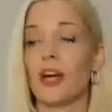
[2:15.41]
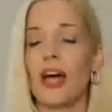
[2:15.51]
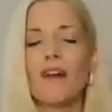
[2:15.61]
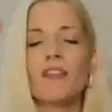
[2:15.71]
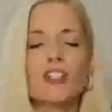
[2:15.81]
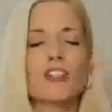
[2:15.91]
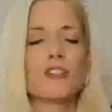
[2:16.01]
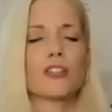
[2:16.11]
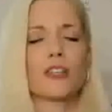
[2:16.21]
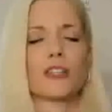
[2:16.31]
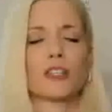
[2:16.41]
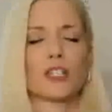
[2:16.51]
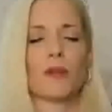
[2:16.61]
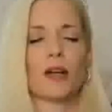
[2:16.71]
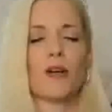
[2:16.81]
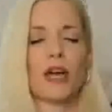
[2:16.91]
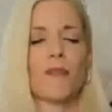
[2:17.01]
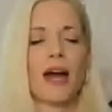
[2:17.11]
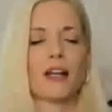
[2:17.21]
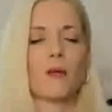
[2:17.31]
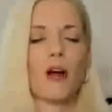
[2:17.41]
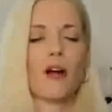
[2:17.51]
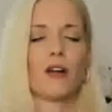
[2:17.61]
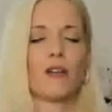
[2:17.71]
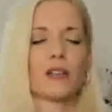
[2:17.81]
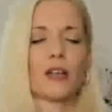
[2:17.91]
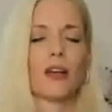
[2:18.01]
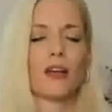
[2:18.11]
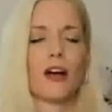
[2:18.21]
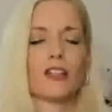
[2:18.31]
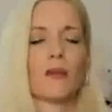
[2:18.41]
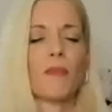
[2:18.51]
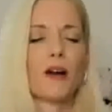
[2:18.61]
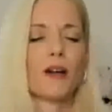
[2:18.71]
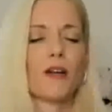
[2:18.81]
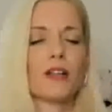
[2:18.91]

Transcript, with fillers: Like I have a general sense because I'm like, okay, Maddie, where are you? And he's like, I'll say Marco.